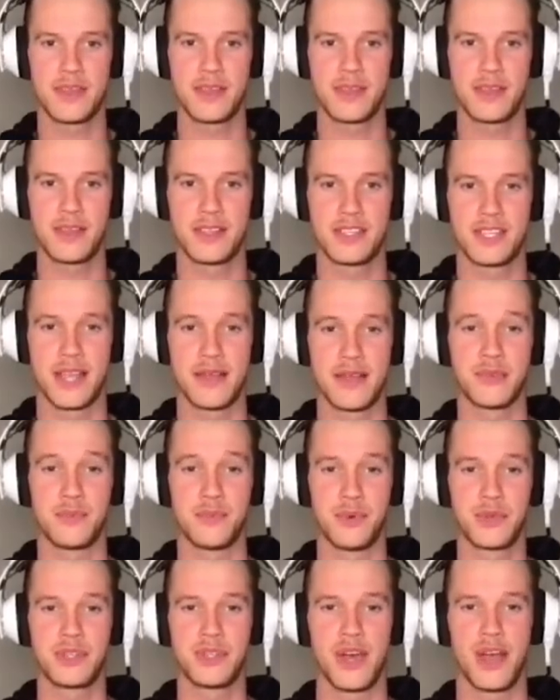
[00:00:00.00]
James
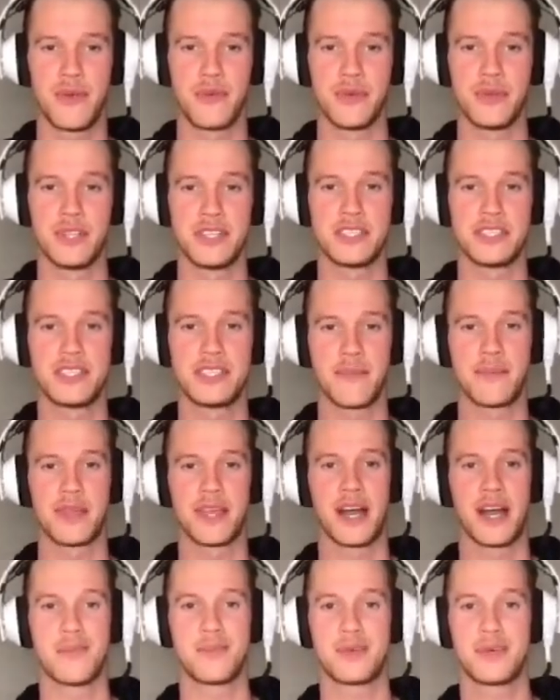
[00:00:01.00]
Bouknight really stepping
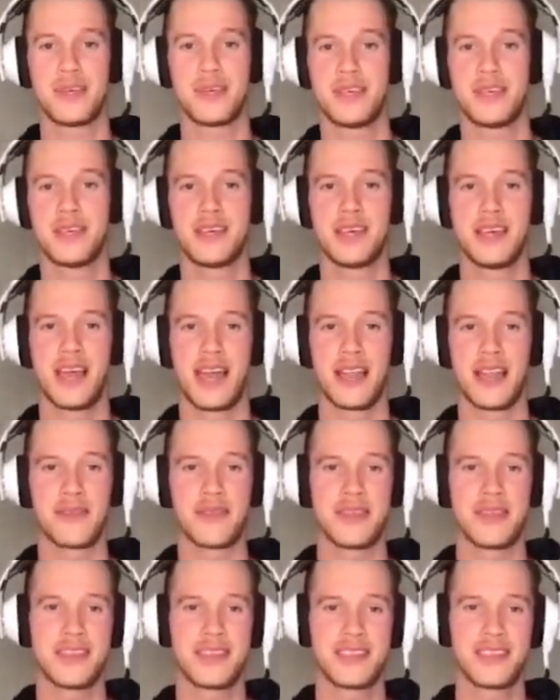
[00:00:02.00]
up, and I
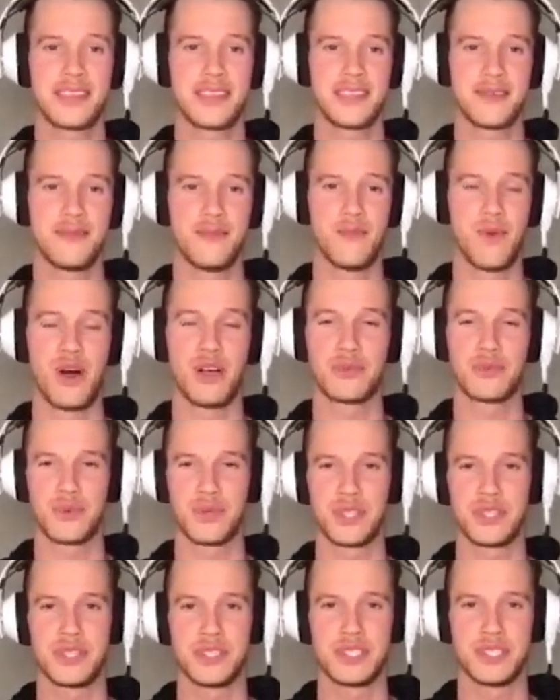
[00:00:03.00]
think Miles
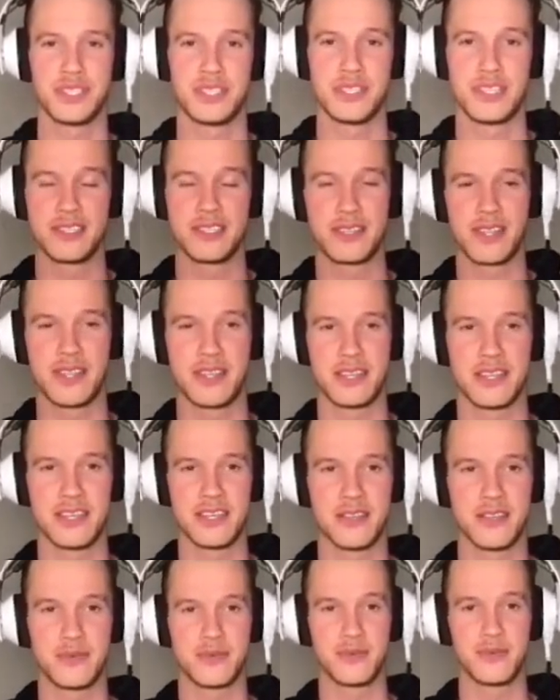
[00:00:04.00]
Bridges is going
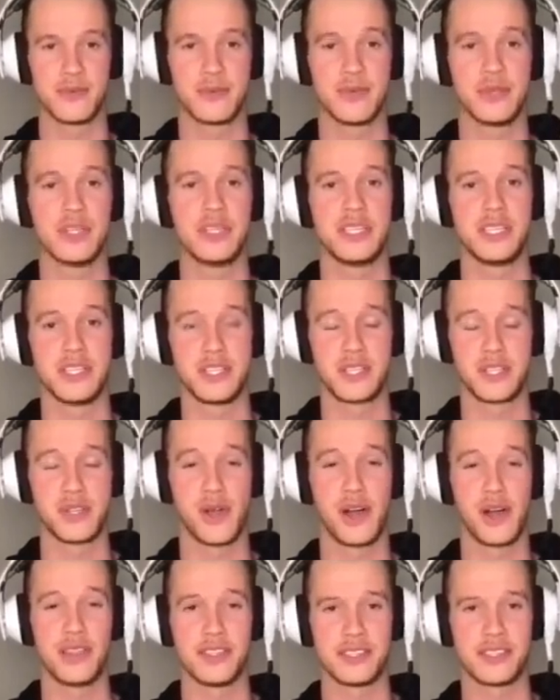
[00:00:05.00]
to really
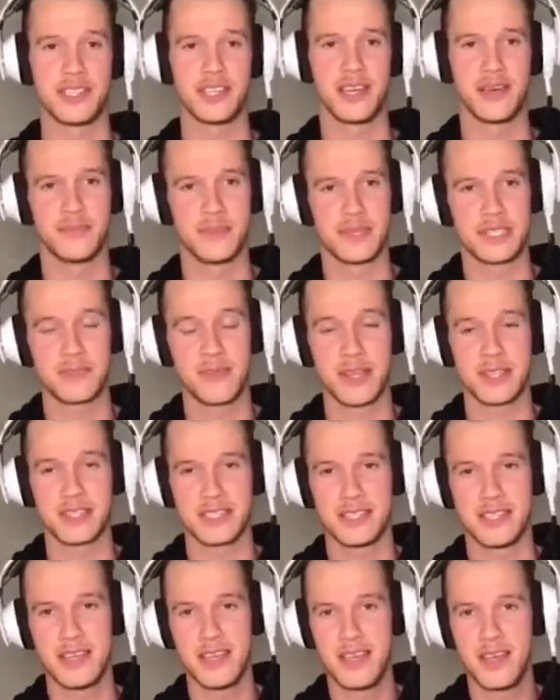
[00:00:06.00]
shine this year. I'm
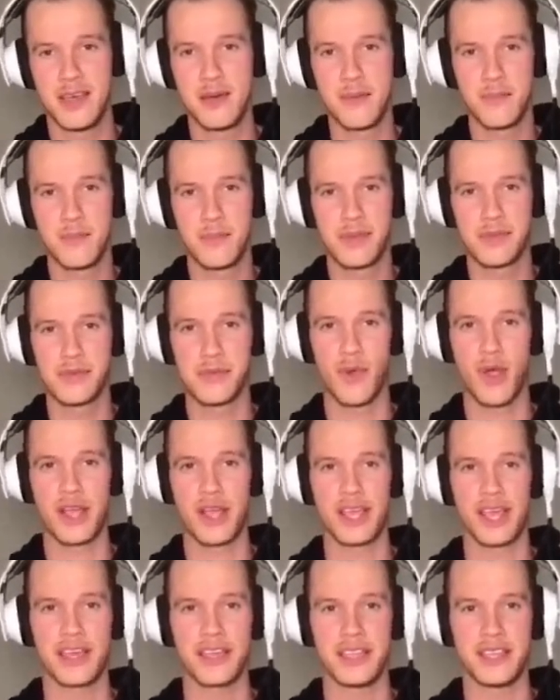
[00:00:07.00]
expecting a bit of a
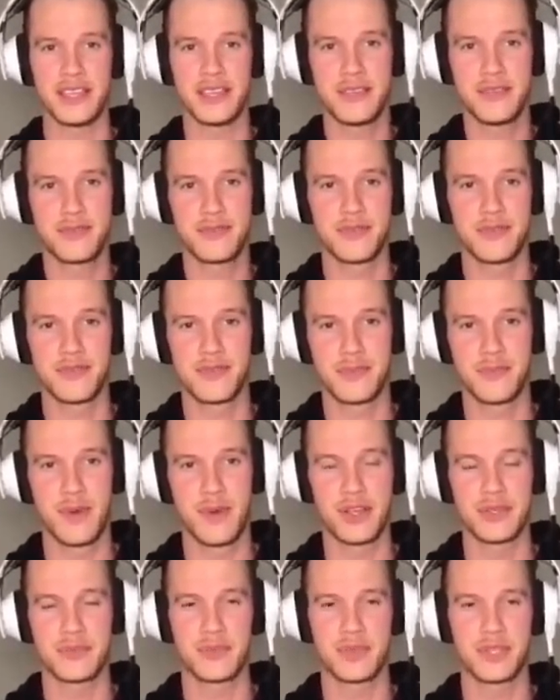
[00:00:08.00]
breakout year from
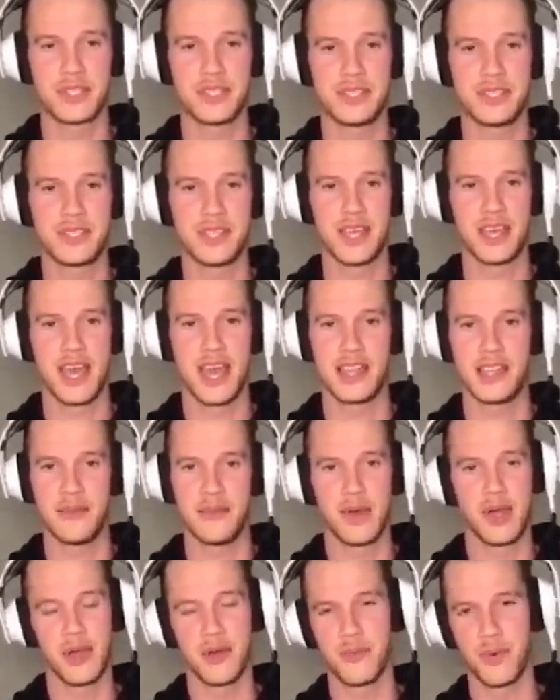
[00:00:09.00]
Miles Bridges, and
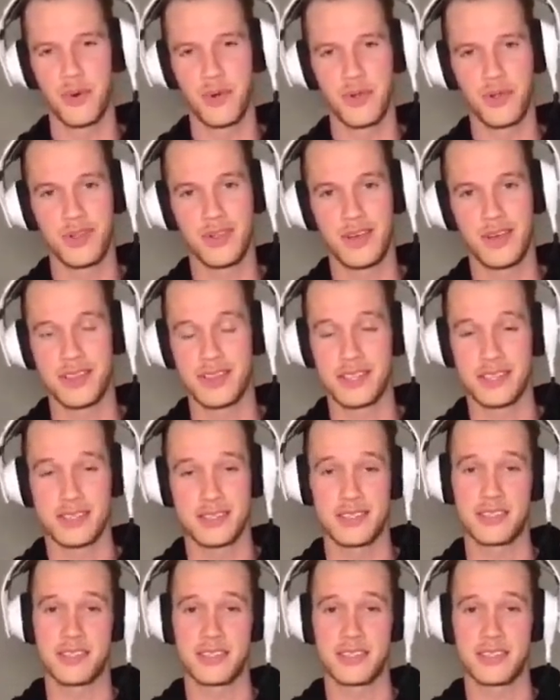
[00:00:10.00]
LaMelo Ball I think is just going to